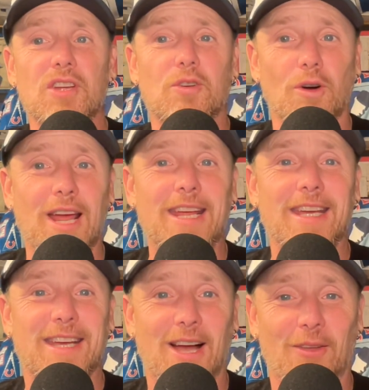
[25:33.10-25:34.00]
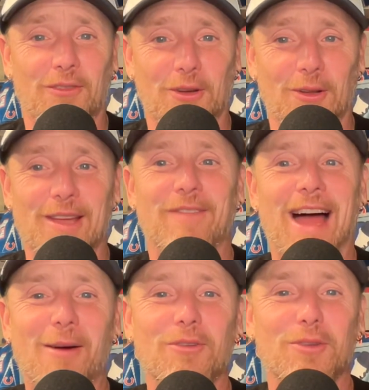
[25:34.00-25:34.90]
Craig Counsell, if
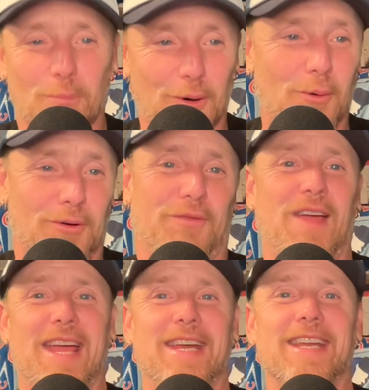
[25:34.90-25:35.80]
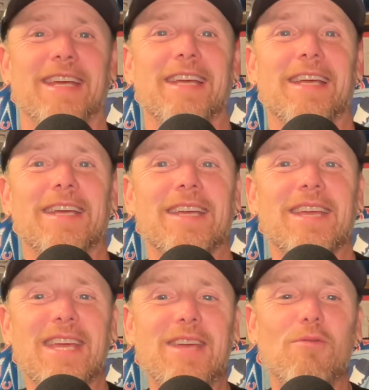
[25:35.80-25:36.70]
I was a Brewers fan,
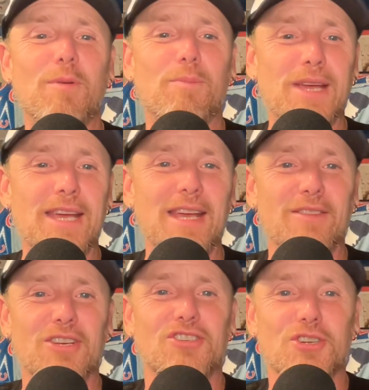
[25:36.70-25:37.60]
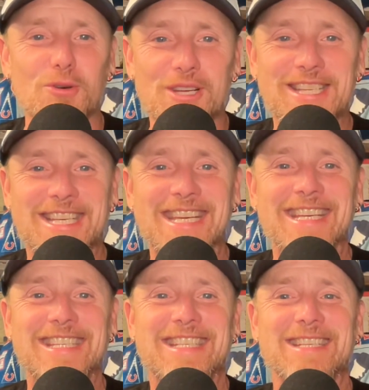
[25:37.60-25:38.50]
he would be the
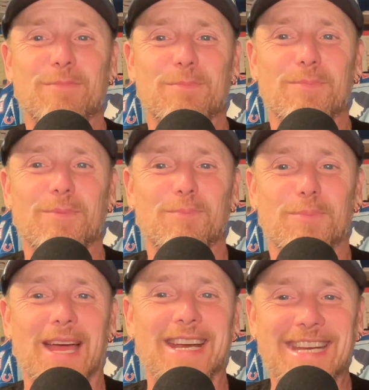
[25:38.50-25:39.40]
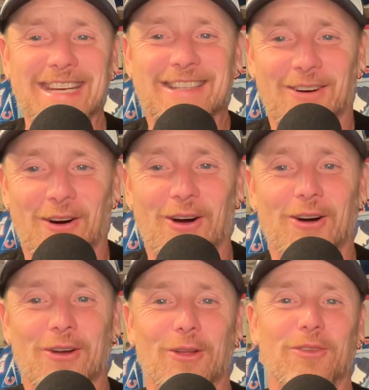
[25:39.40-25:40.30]
Judasiest Benedict
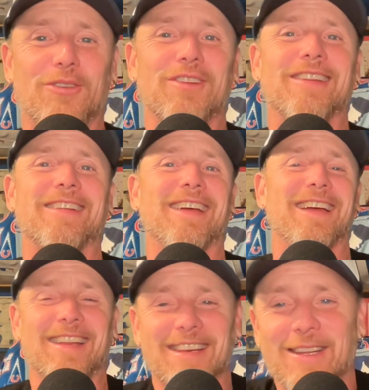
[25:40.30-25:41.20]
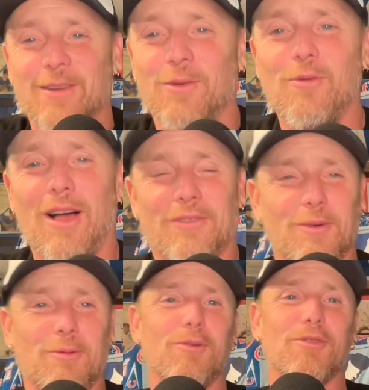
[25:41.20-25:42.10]
Arnold. Who else?
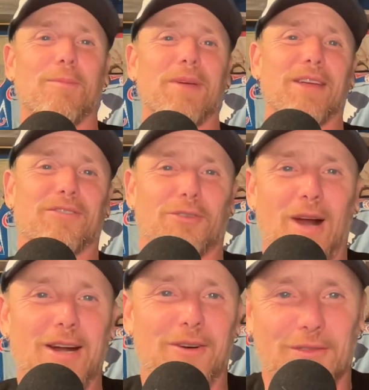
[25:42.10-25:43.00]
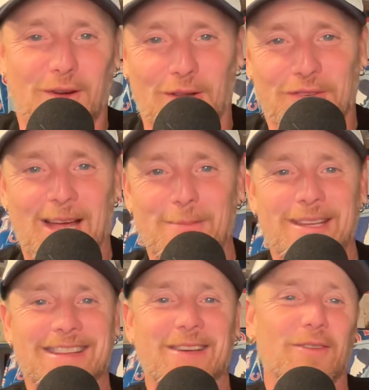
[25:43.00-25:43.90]
Who's the biggest traders of all time?
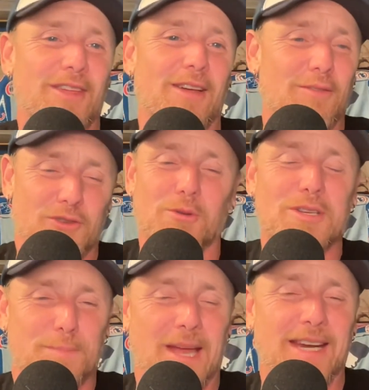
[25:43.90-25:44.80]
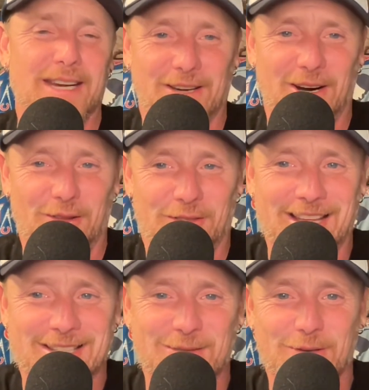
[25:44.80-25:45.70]
The Judas Benedict Arnold.
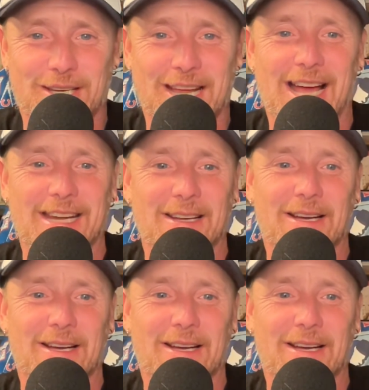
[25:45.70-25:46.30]
That's who you got.